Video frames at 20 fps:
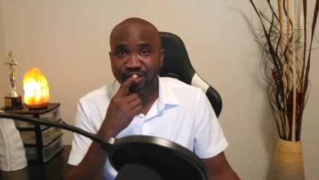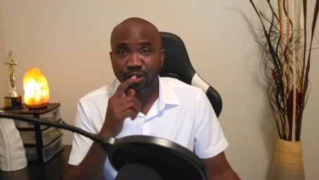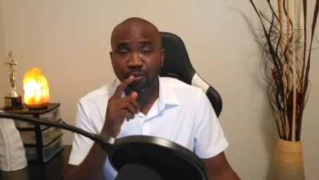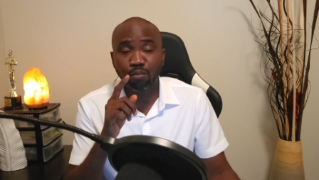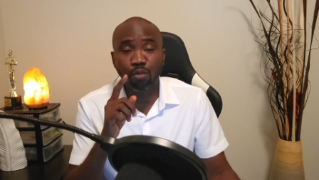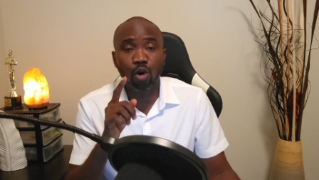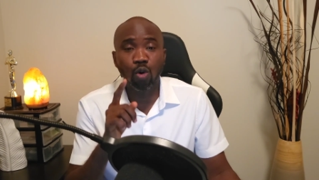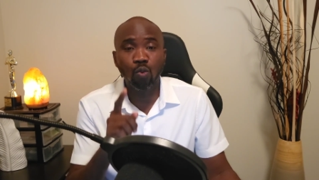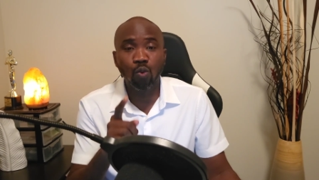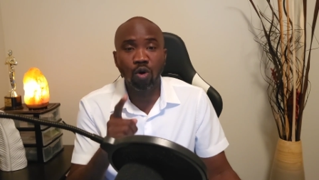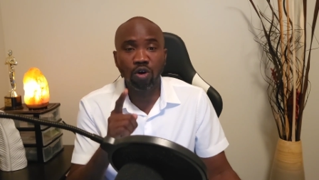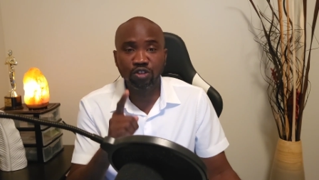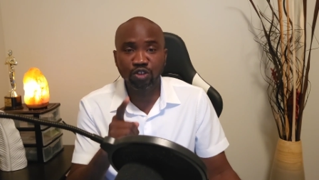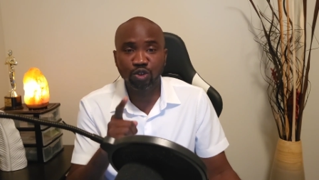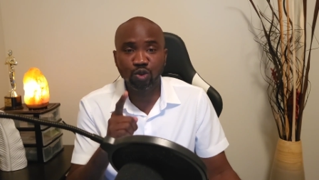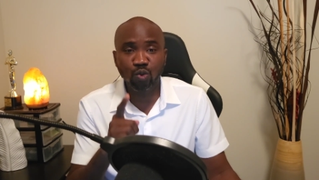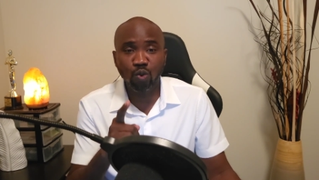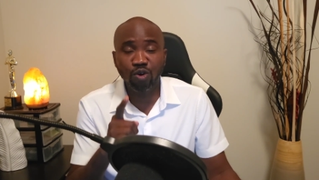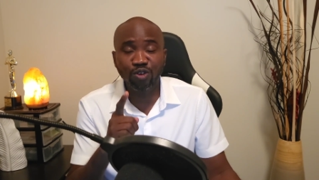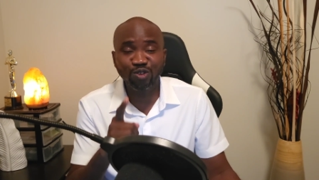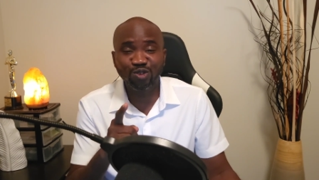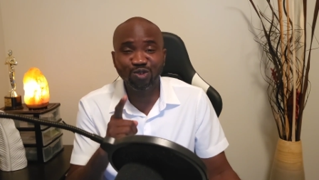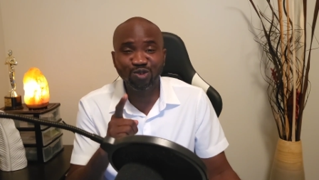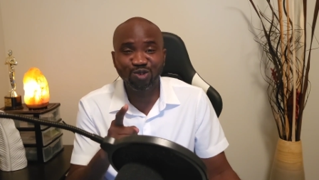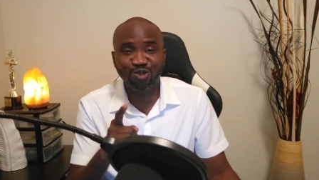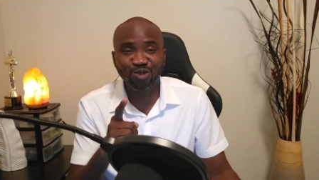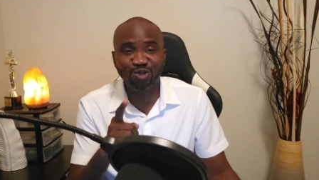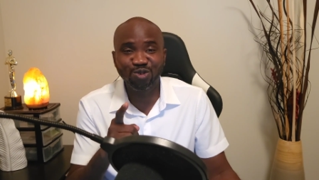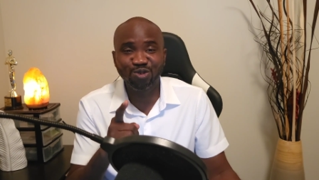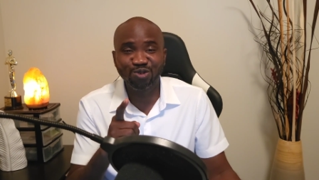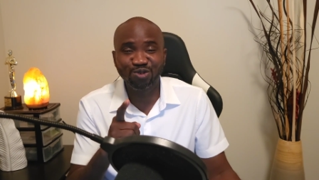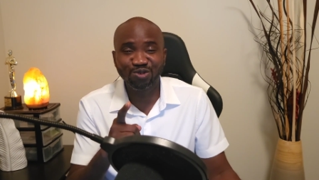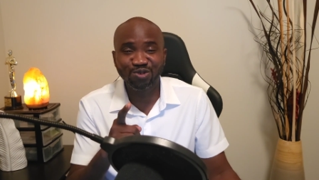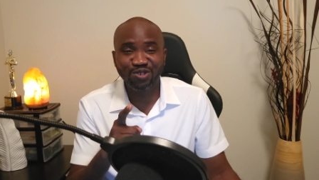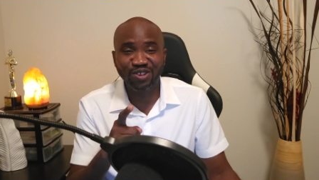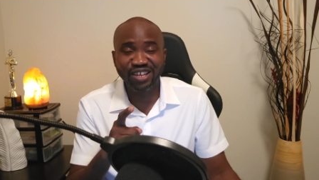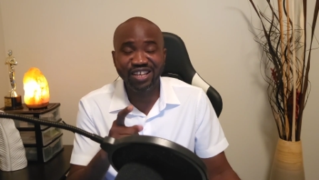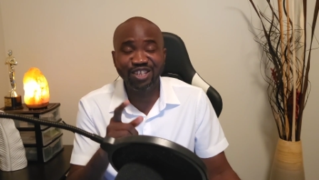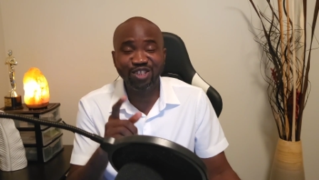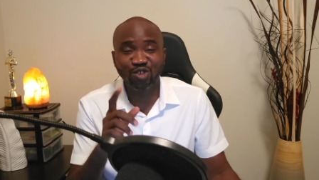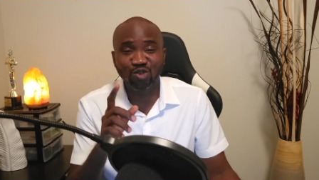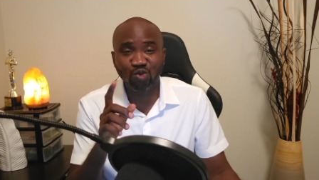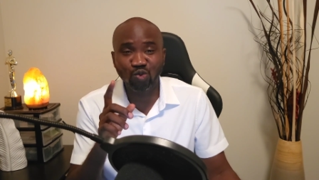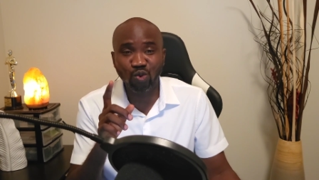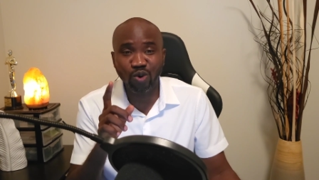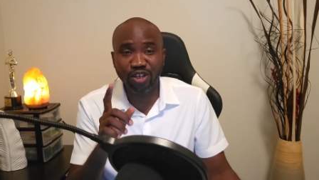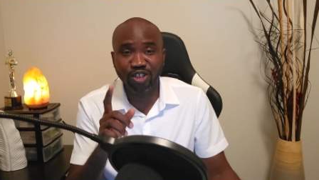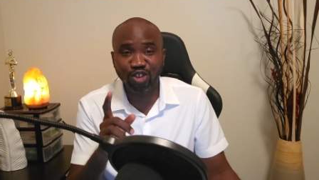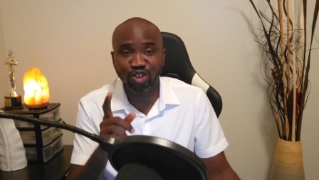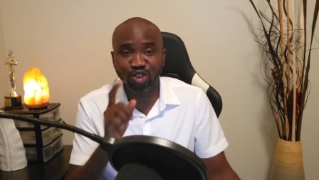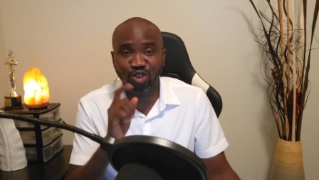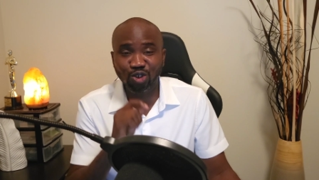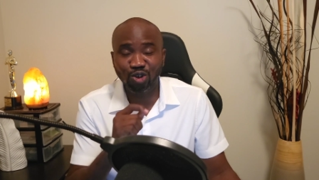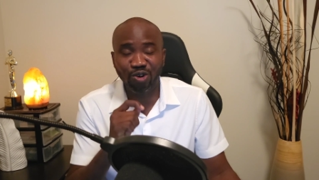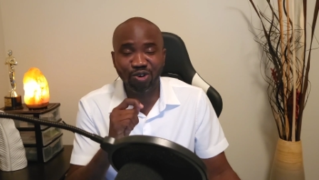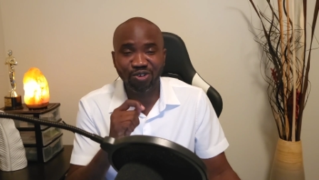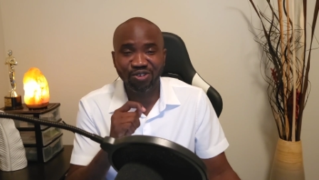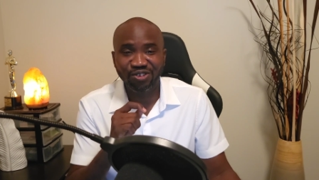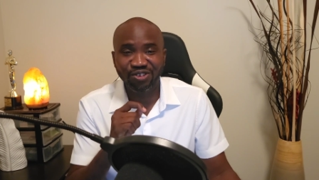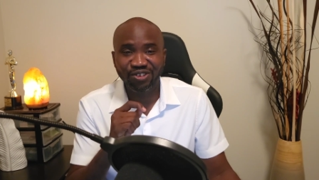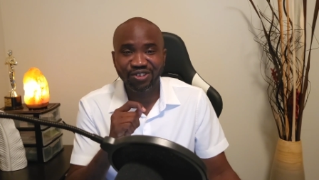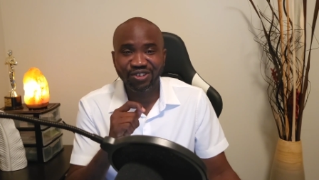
But what you want to do is to ensure